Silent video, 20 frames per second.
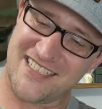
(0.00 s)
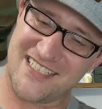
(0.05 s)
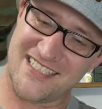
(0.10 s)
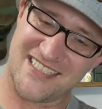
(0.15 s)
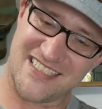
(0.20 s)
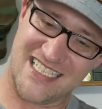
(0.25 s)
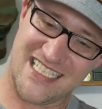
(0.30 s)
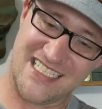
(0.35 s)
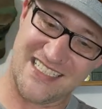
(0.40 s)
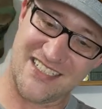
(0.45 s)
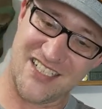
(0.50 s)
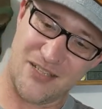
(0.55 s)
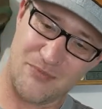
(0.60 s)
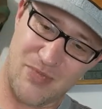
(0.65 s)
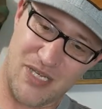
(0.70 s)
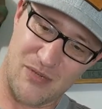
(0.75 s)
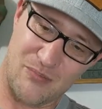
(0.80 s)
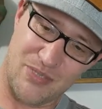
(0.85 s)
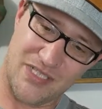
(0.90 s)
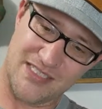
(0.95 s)
because he's going
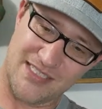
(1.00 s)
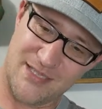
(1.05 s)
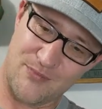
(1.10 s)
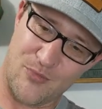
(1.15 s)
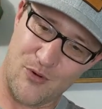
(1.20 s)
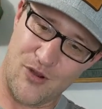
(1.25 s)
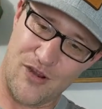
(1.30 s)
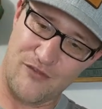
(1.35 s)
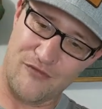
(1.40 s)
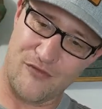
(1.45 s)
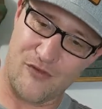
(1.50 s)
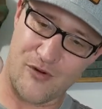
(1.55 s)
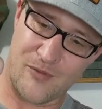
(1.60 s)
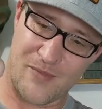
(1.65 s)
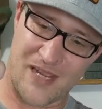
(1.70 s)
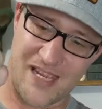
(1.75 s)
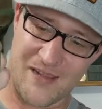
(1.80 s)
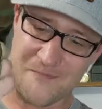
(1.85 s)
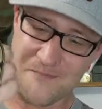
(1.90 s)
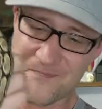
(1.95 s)
to be a busy boy for
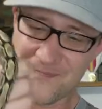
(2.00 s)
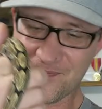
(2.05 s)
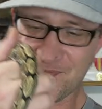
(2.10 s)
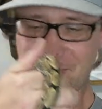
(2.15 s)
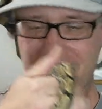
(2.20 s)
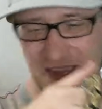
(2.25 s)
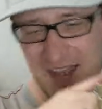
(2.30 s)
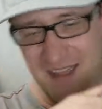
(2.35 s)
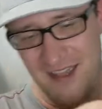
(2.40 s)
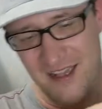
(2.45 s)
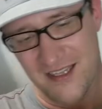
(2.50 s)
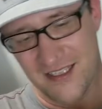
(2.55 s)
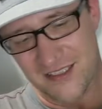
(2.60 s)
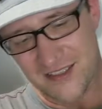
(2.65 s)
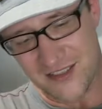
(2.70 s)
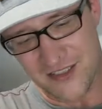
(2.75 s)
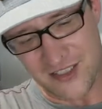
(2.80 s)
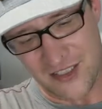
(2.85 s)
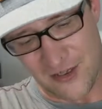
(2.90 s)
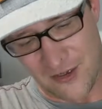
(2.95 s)
me.
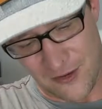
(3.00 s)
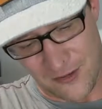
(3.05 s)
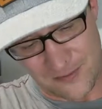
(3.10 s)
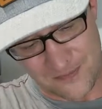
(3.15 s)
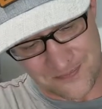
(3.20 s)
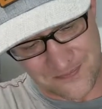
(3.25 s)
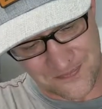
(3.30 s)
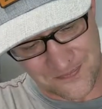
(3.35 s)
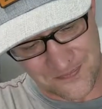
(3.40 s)
So